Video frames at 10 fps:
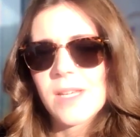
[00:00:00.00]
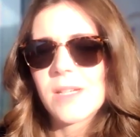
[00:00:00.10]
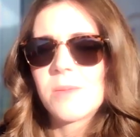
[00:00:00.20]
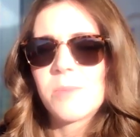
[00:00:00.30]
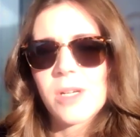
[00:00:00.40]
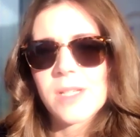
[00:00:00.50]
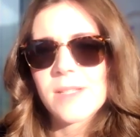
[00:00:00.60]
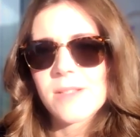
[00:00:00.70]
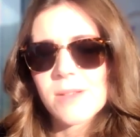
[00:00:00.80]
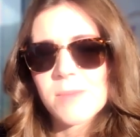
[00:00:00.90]
and
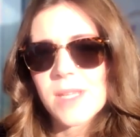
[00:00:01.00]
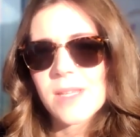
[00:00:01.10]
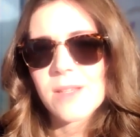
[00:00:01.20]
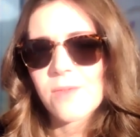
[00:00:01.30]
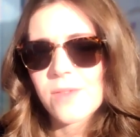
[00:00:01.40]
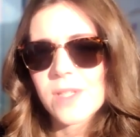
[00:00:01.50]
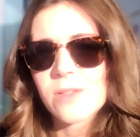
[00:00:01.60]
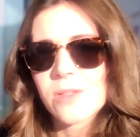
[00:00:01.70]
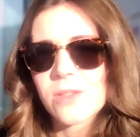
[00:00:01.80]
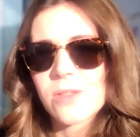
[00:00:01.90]
embody something that
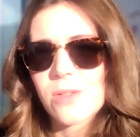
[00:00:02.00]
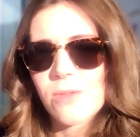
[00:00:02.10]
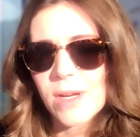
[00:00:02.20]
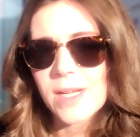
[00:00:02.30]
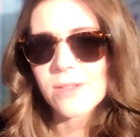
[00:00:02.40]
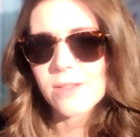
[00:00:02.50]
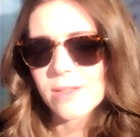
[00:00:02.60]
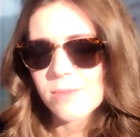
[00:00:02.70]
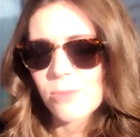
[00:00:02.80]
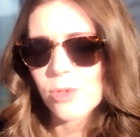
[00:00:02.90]
feels greater
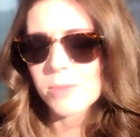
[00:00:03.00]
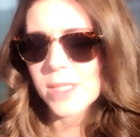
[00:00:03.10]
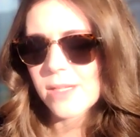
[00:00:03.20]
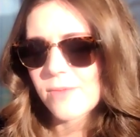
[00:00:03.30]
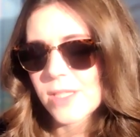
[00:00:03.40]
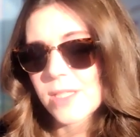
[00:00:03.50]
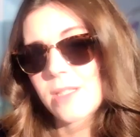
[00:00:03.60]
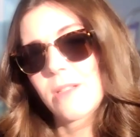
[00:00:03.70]
and more magnificent.